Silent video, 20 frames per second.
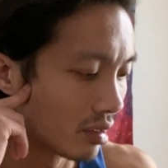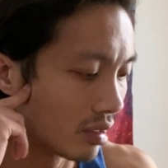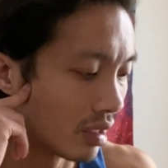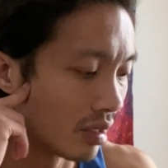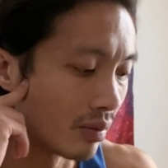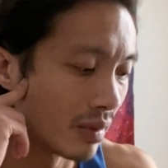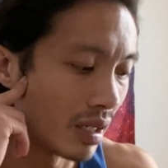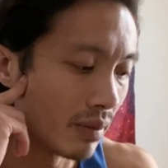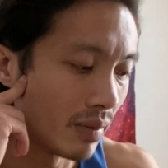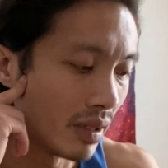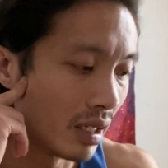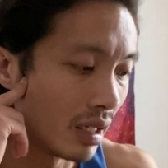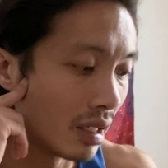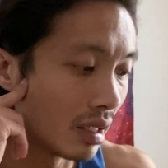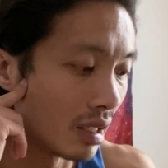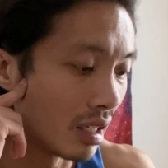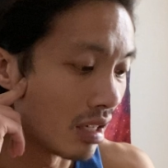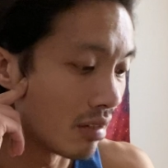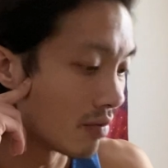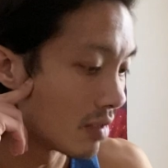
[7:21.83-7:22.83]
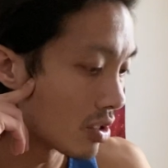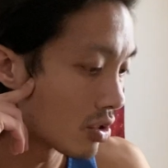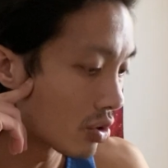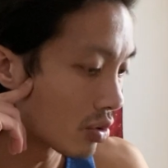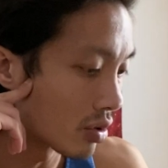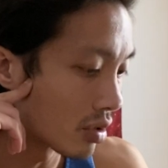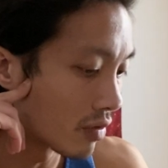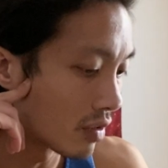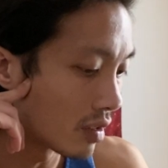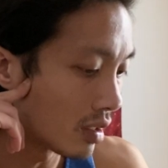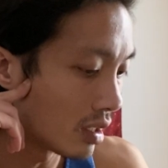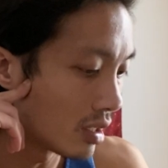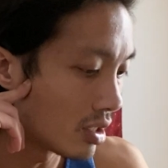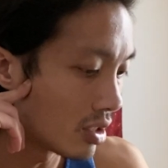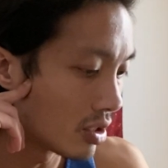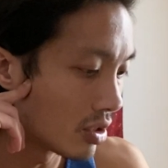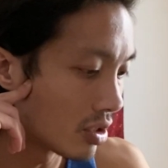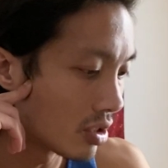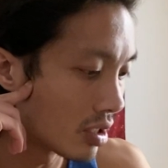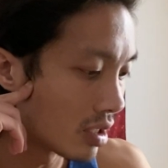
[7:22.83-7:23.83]
It might be an immature
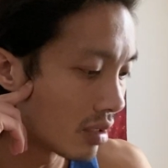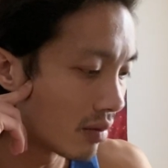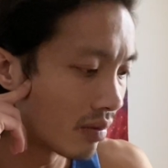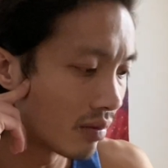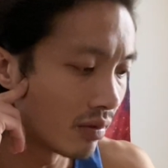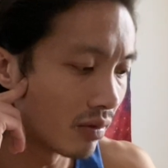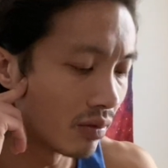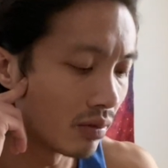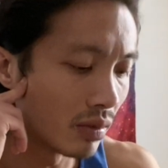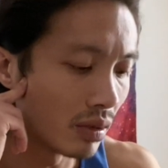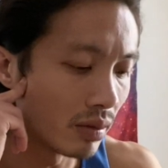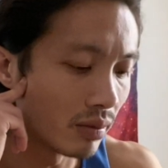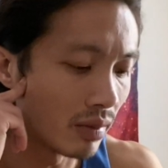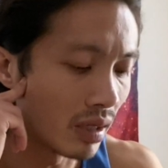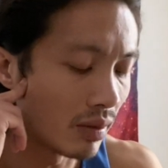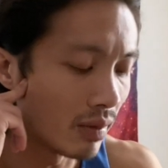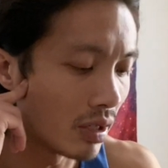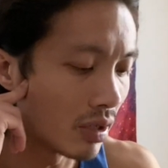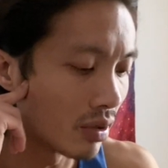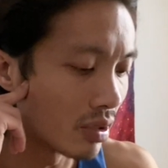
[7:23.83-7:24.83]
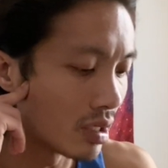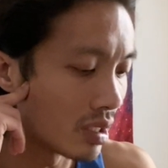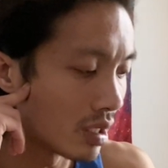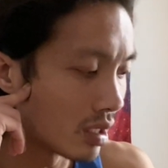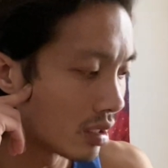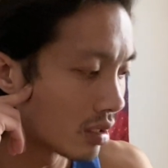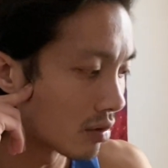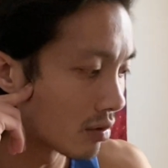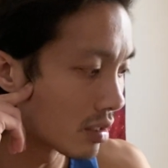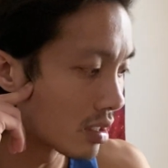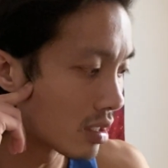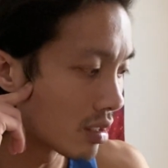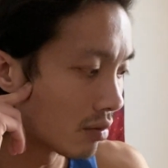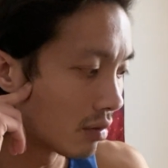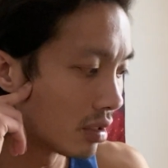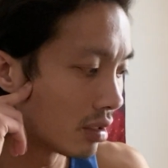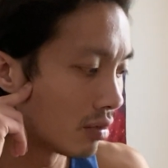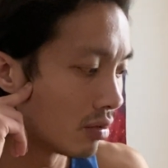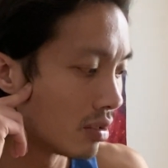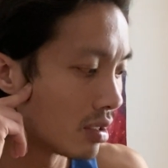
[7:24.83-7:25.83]
relationship. Maybe you're dealing with
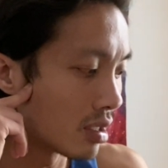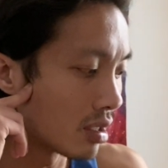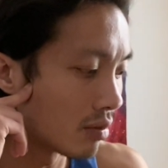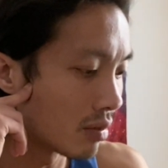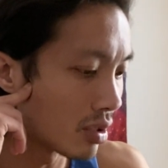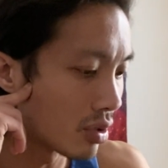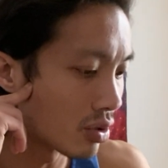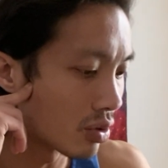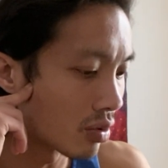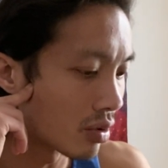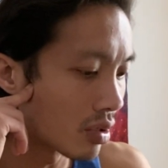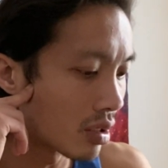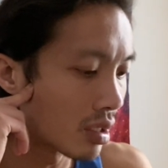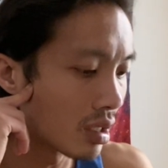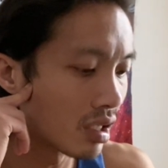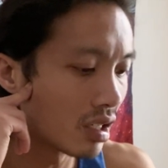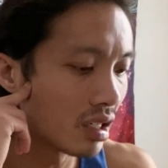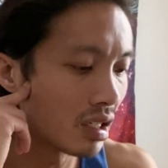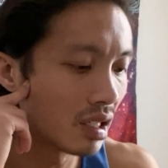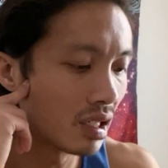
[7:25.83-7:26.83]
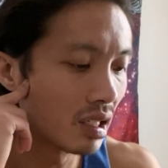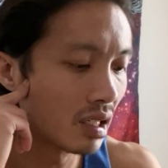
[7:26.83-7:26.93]
someone who's immature.